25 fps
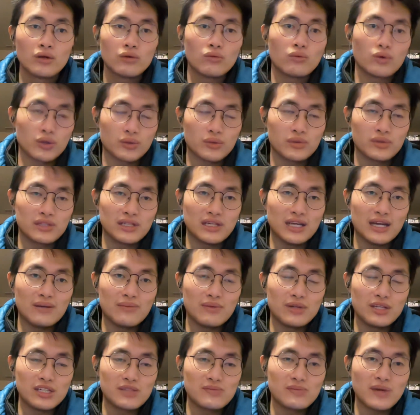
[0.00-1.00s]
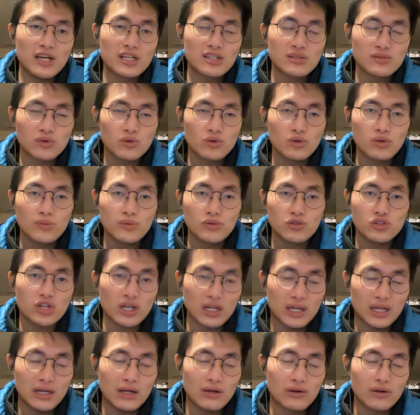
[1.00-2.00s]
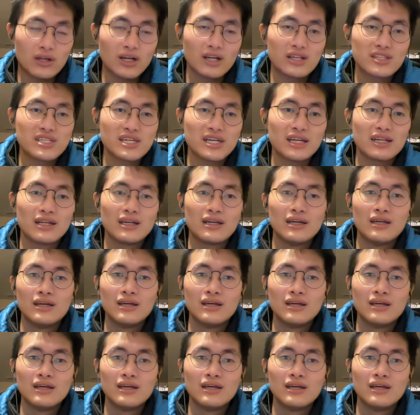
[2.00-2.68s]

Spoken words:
work with the Diabetes Management Group or check out our content.